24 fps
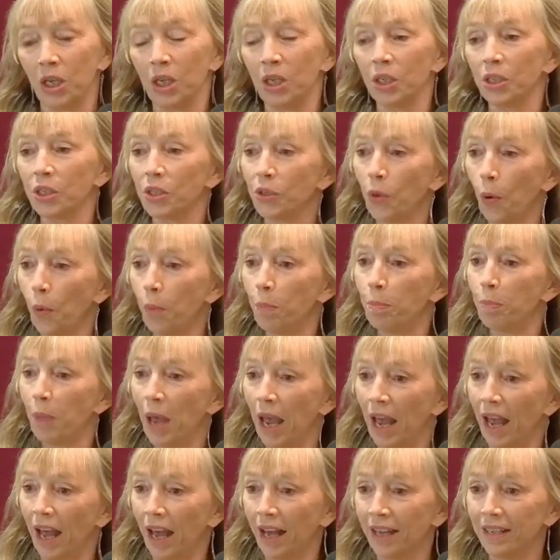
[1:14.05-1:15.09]
So
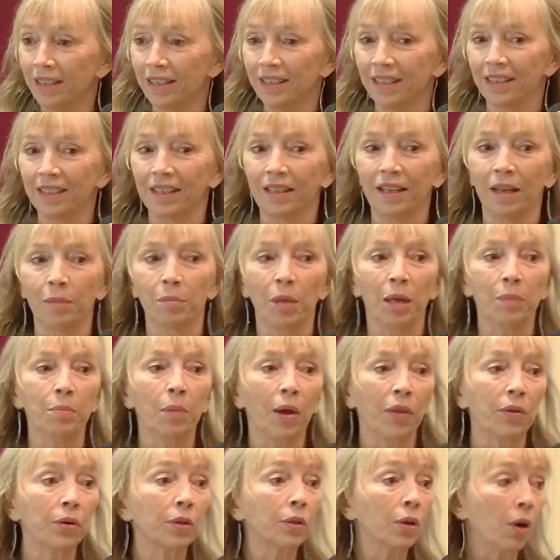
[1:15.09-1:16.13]
bad that my
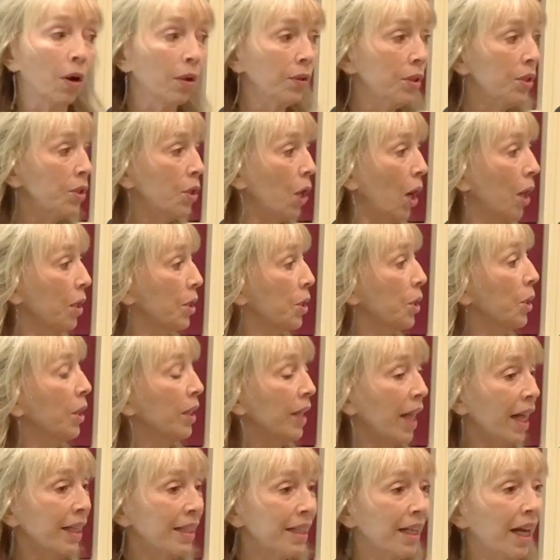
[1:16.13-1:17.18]
mother called the doctor, and
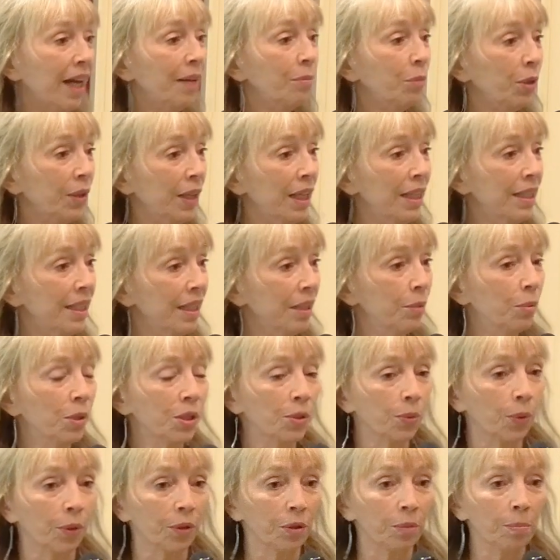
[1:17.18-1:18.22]
that time what they did
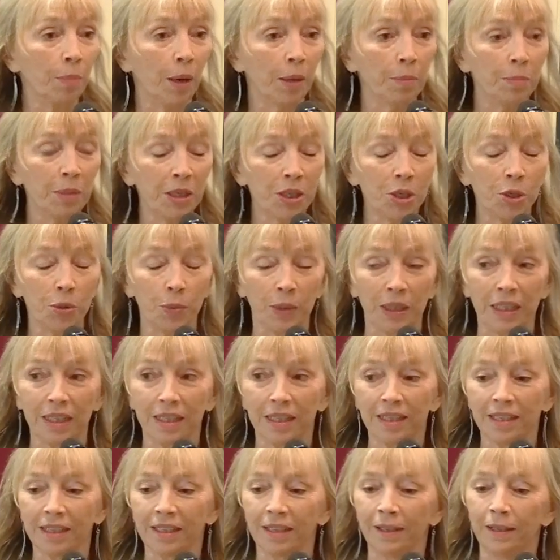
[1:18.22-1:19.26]
was order
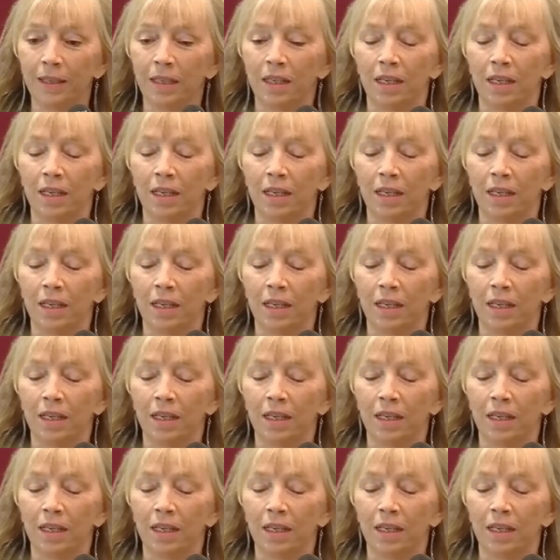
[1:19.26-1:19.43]
barbiturates.